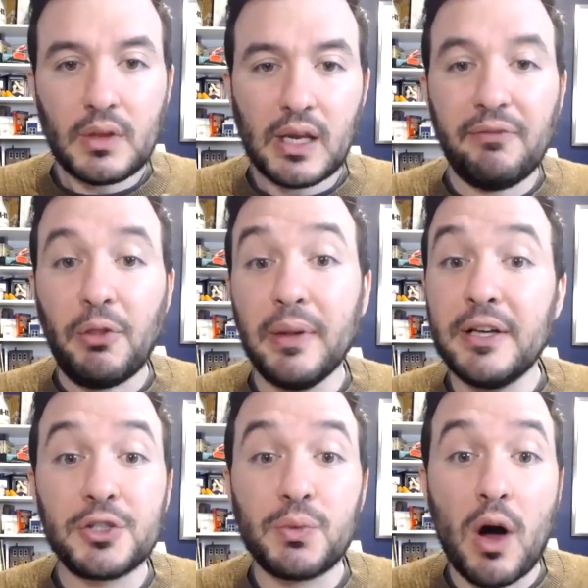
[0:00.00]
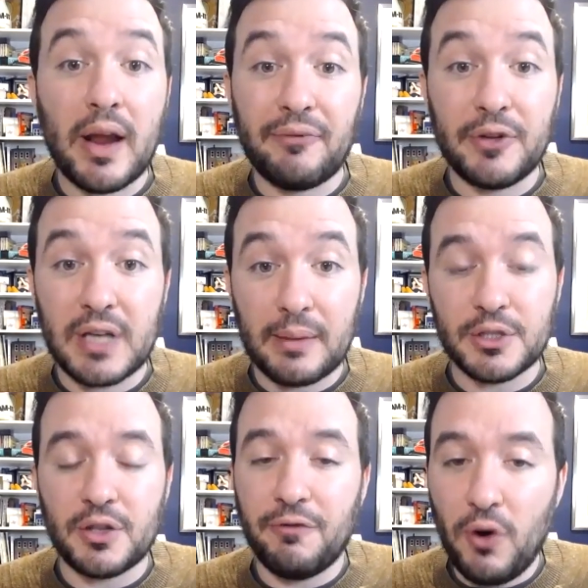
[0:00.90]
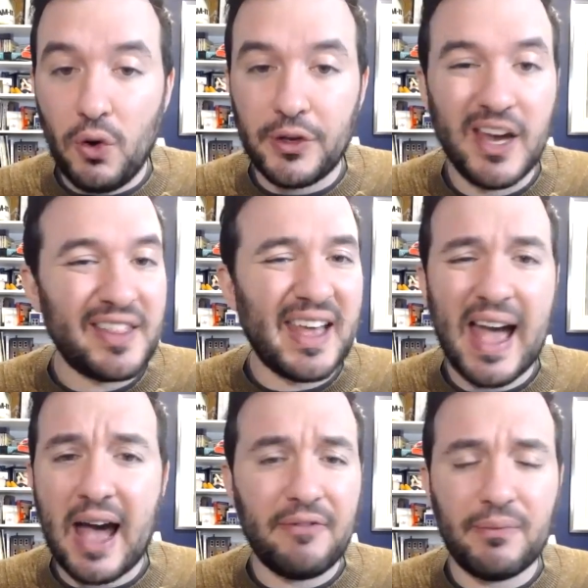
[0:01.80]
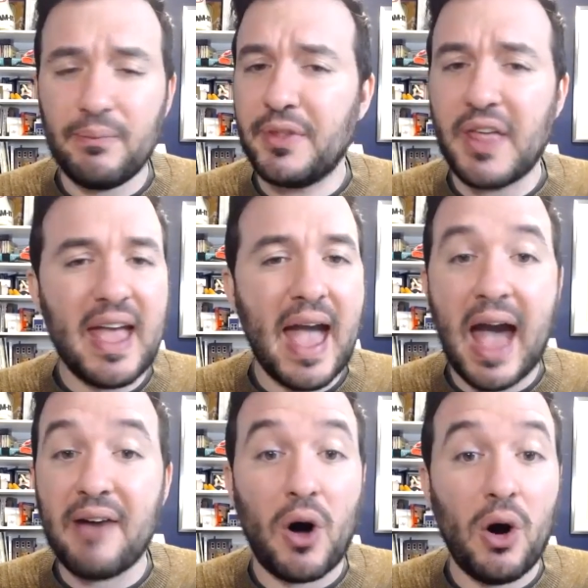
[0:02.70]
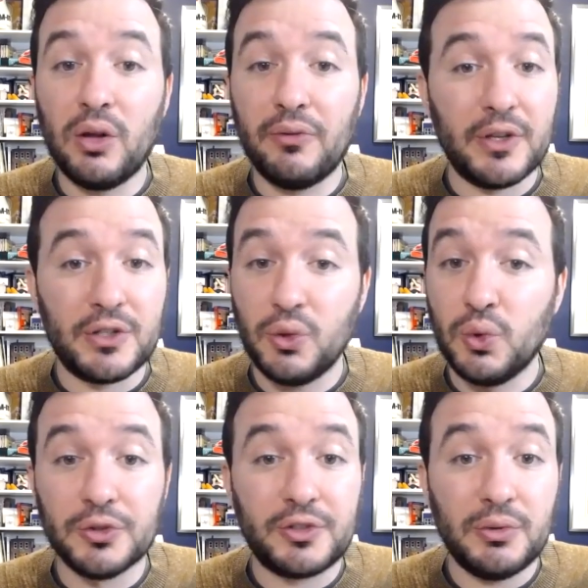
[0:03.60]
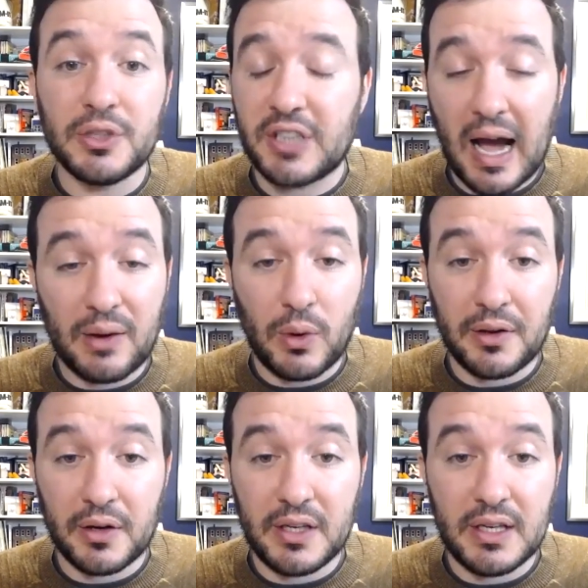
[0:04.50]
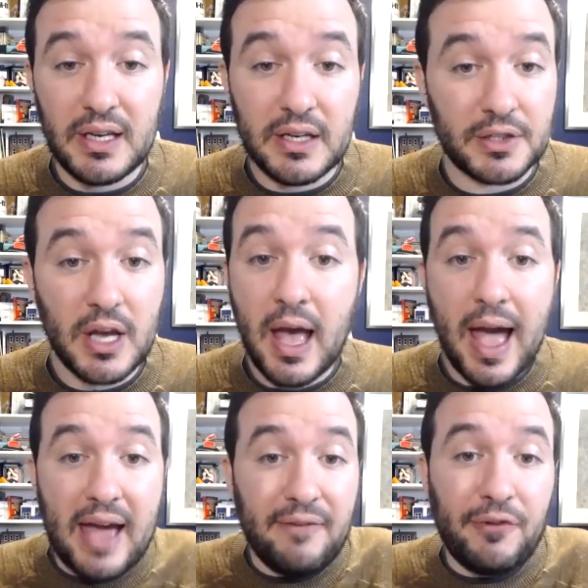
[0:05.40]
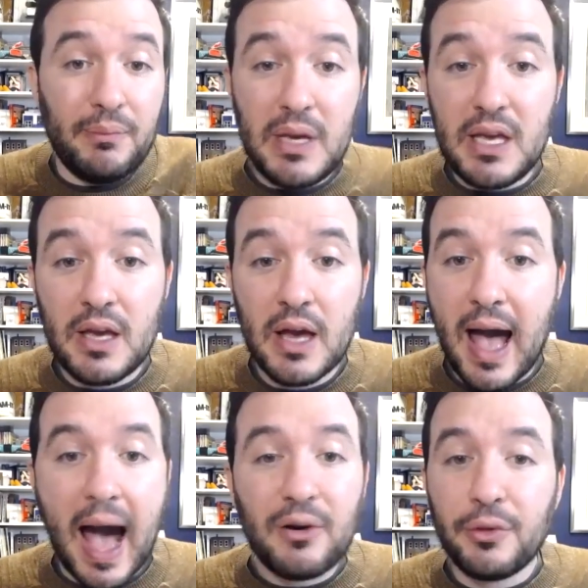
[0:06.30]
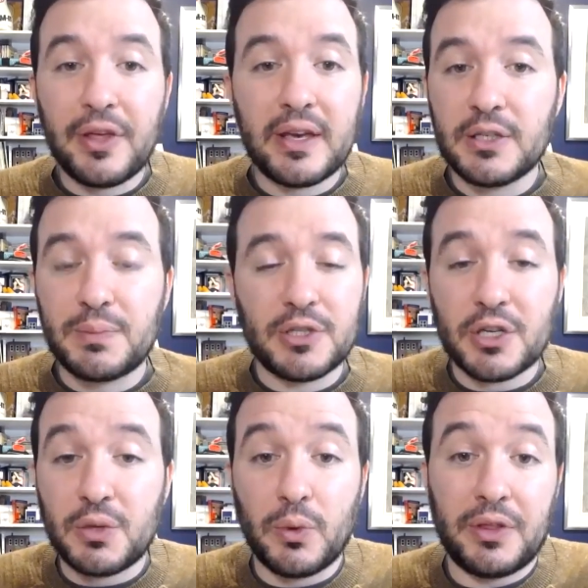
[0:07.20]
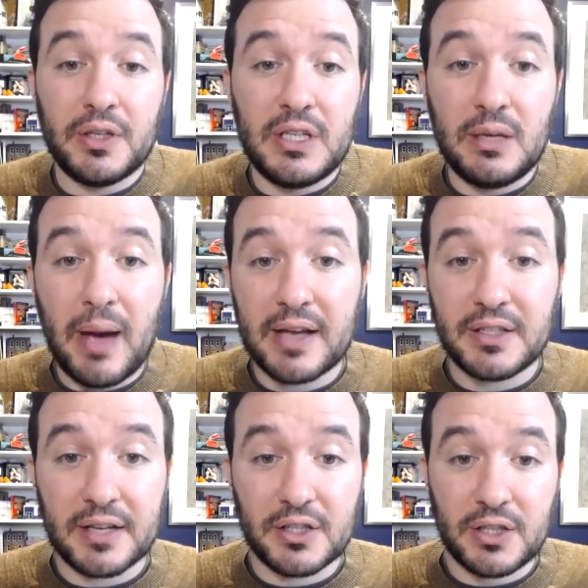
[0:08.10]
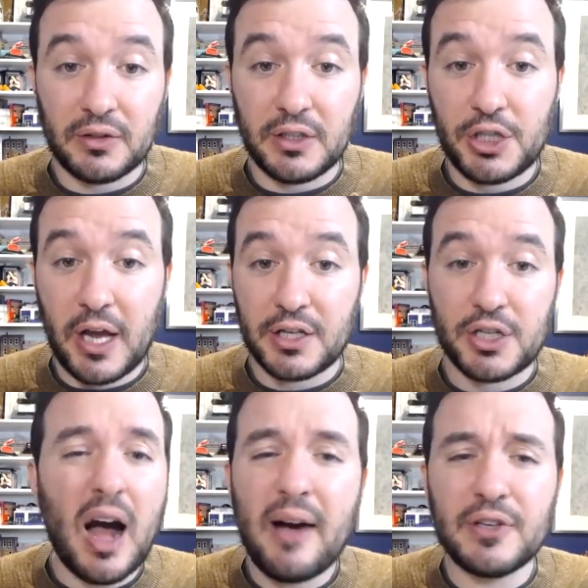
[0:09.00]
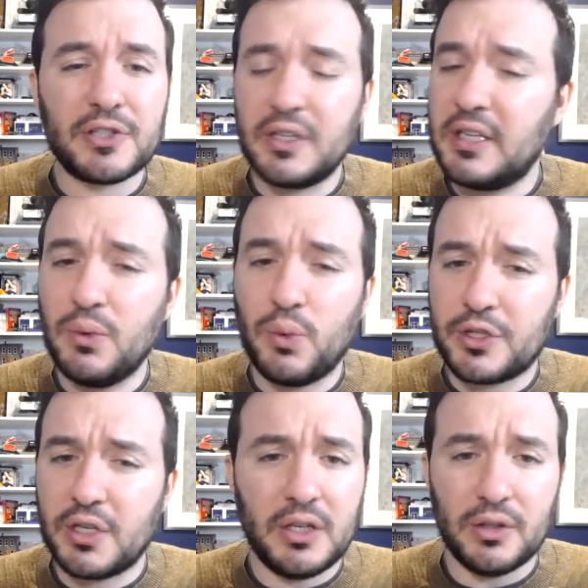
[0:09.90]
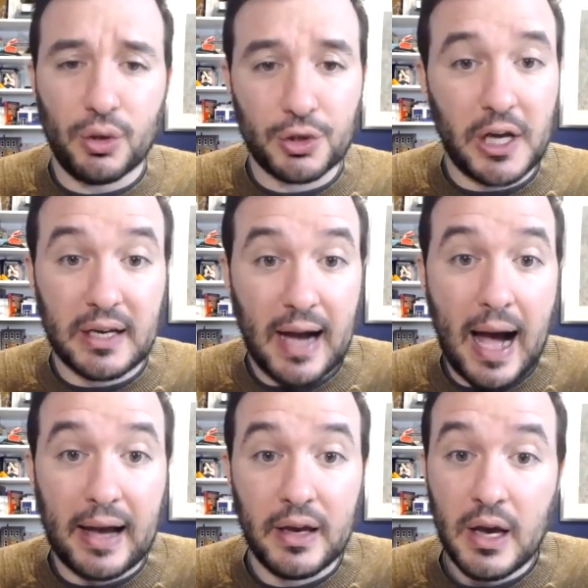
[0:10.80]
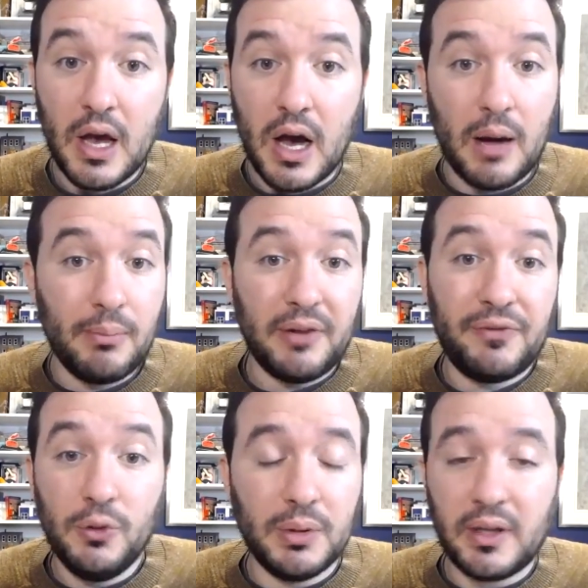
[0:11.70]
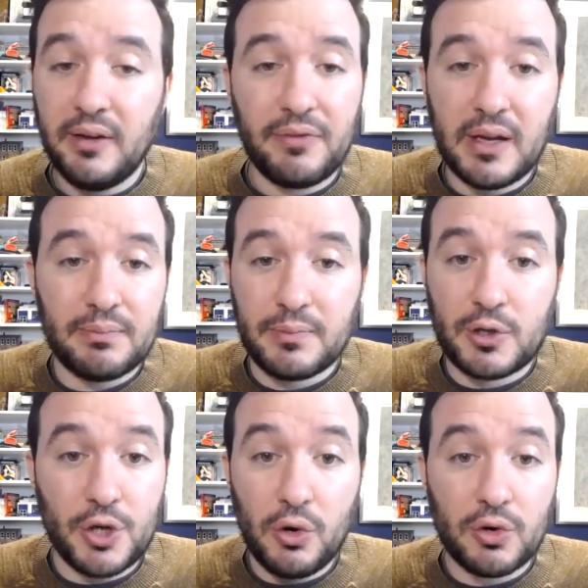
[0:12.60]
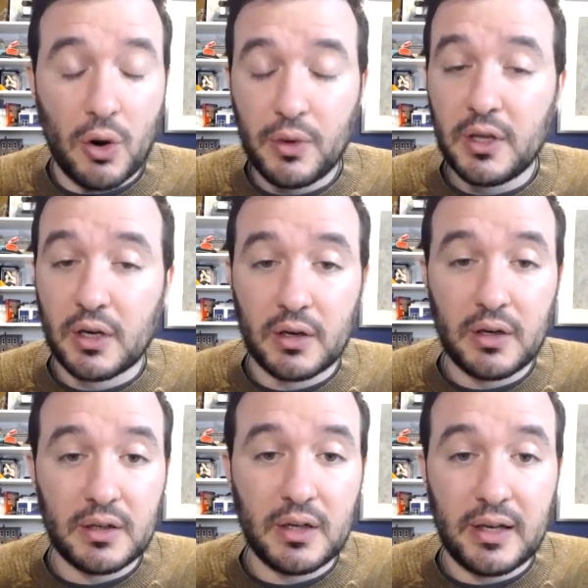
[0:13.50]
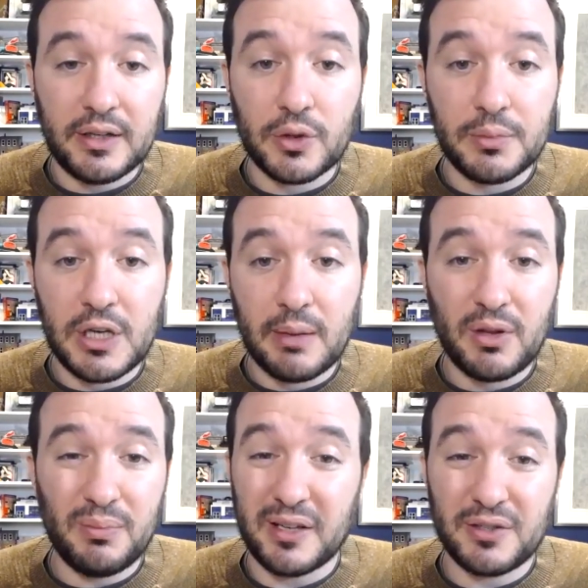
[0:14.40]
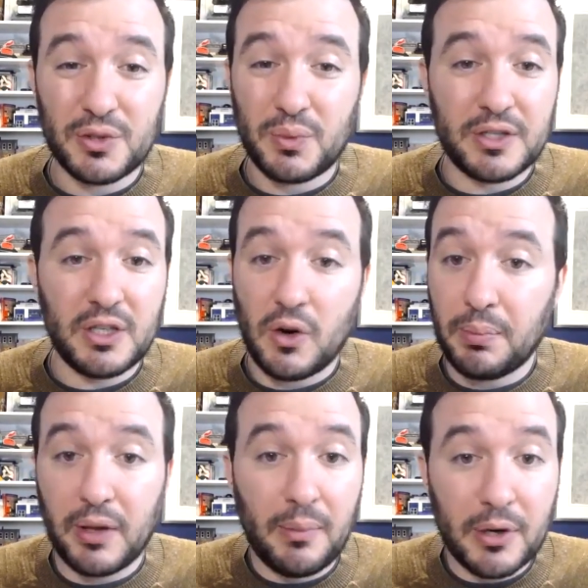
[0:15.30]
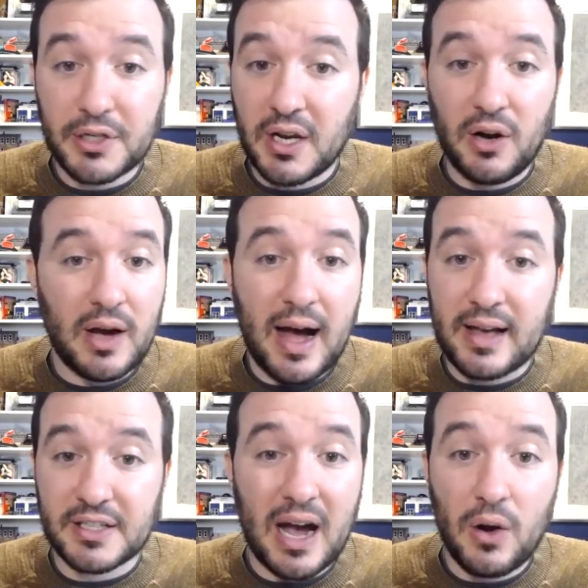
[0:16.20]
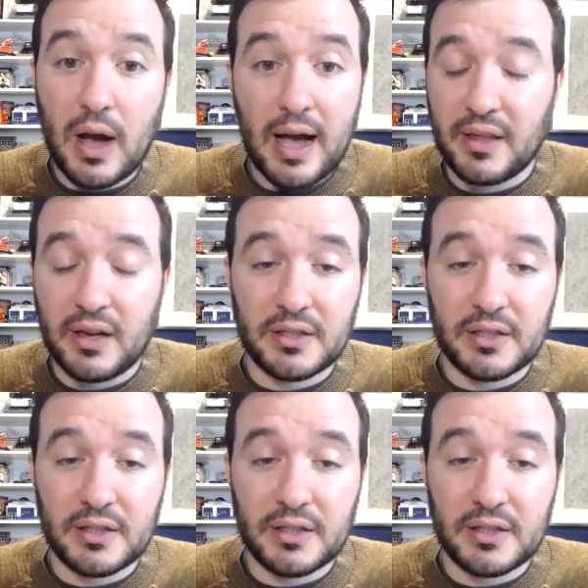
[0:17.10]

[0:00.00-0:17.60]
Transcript: if the Blazers want Anfernee Simons in the fold, they have they have all of the tools to decide whether he is. And for me, I don't think his position with the team has necessarily changed. Obviously, he was a Neil Olshey guy, um, but if you believe that Joe Cronin, the current uh, interim GM of the Blazers, was you know a player personnel guy, a scout guy, and then an